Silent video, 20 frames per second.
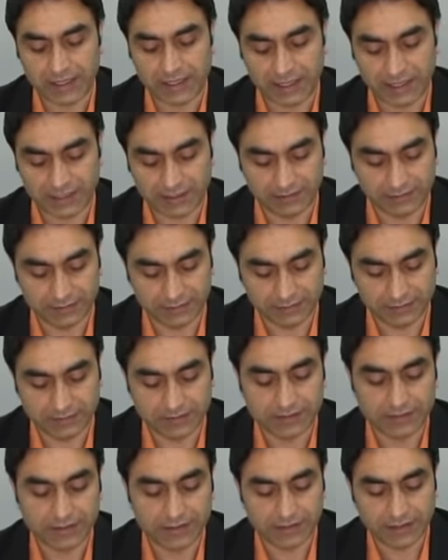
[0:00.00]
and
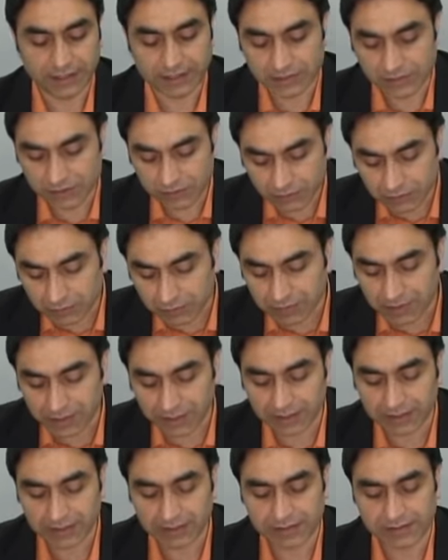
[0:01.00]
there should
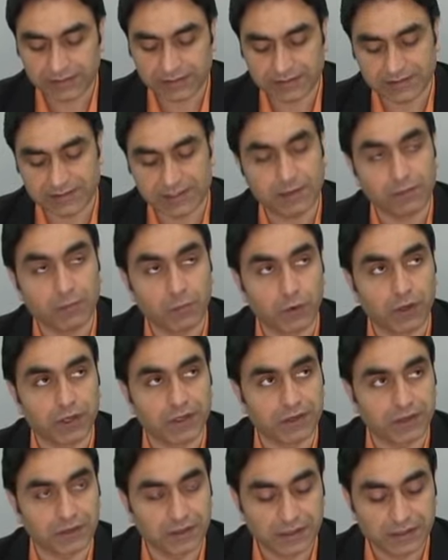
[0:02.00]
be
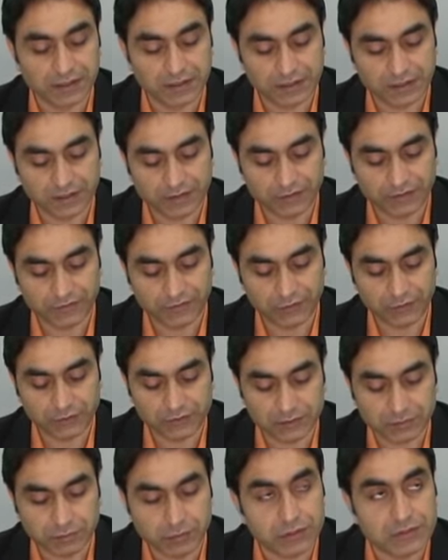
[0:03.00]
someone for
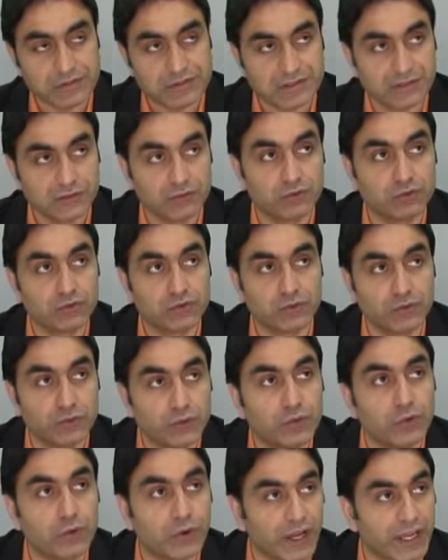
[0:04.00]
the person who
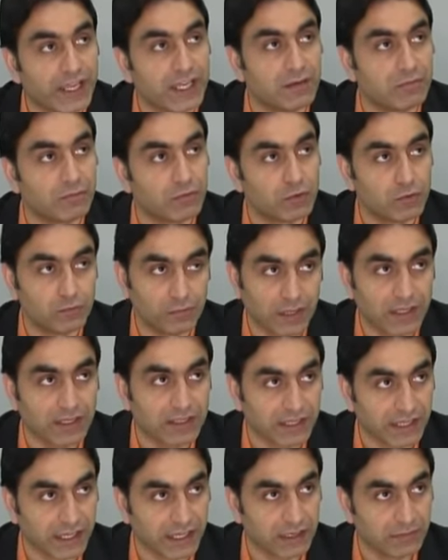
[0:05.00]
do ilm, who
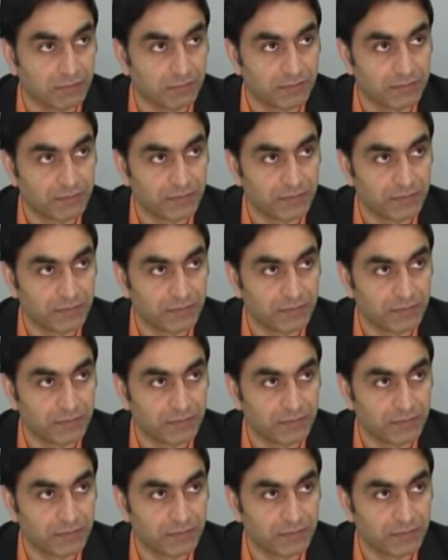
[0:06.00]
make ilm.